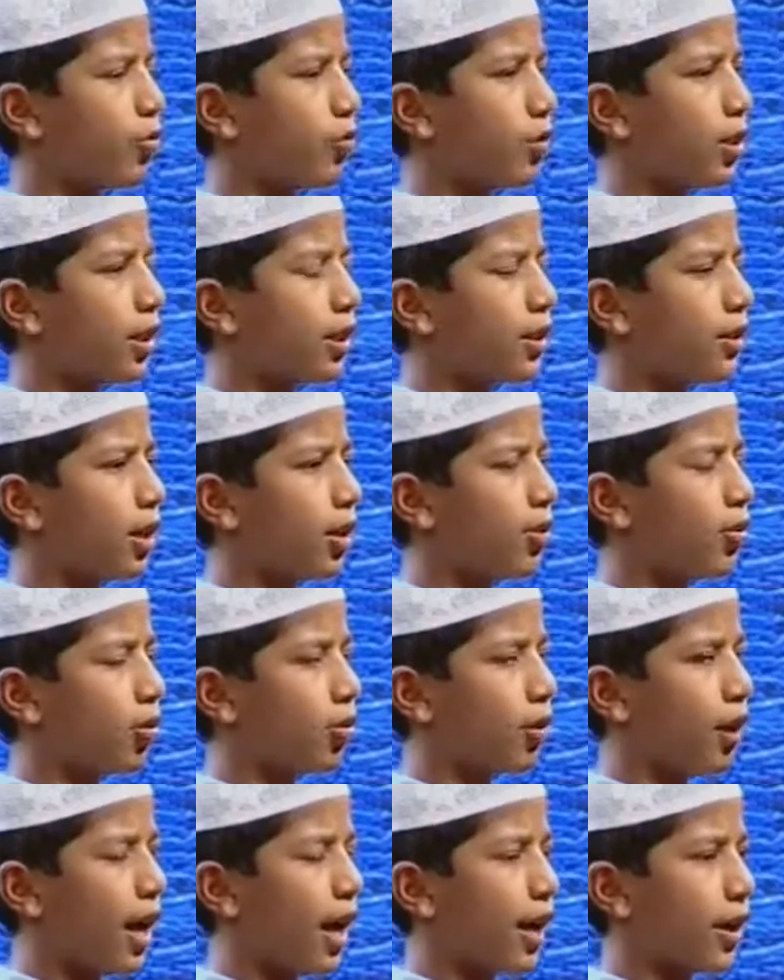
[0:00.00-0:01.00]
read the
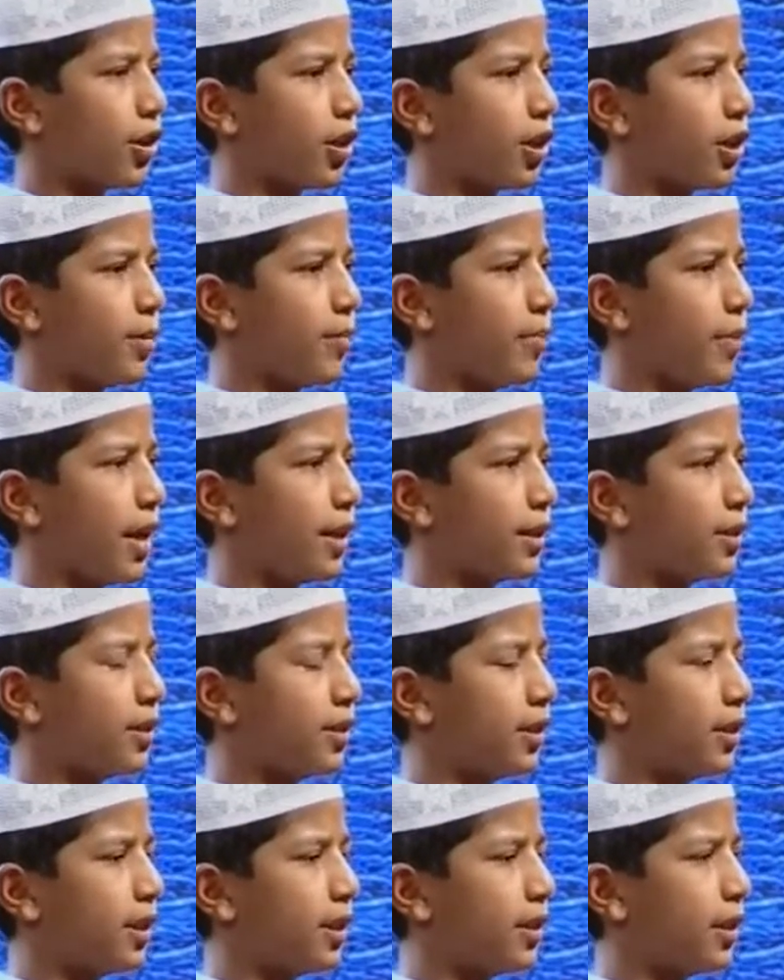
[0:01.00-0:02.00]
Quran, you're the
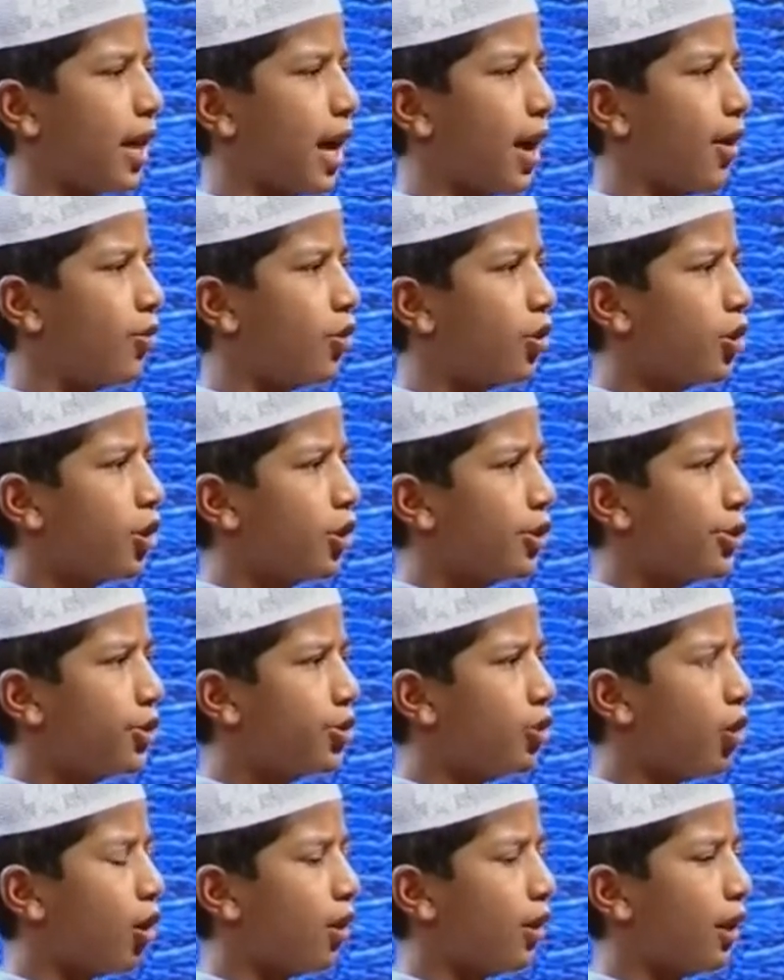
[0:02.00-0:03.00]
best in the town.
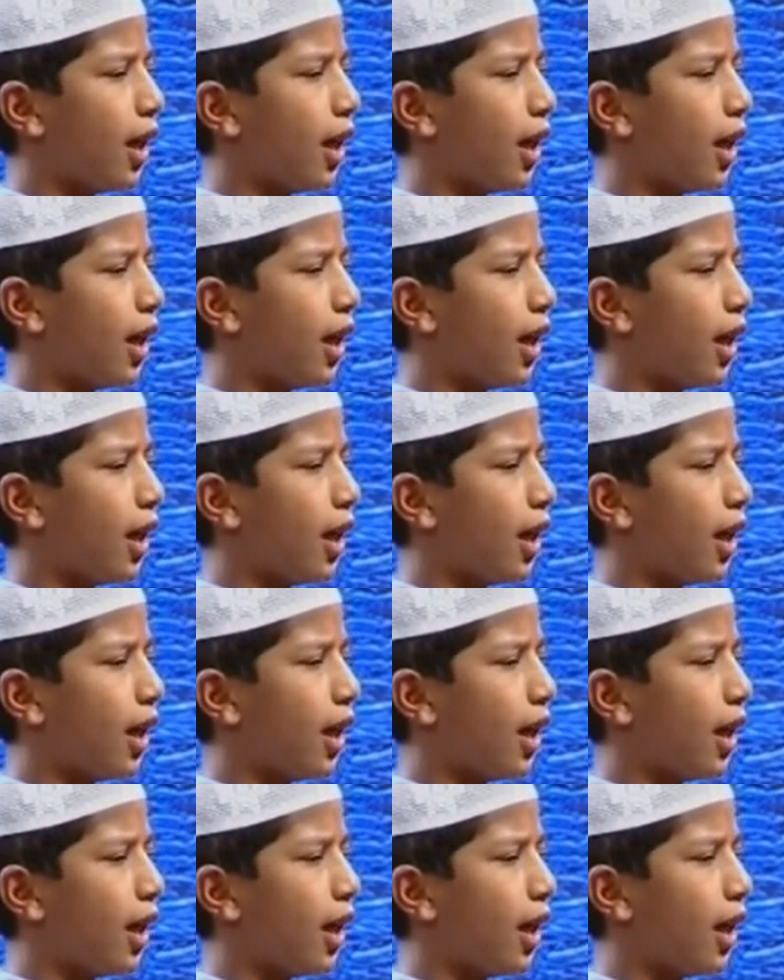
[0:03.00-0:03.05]
You all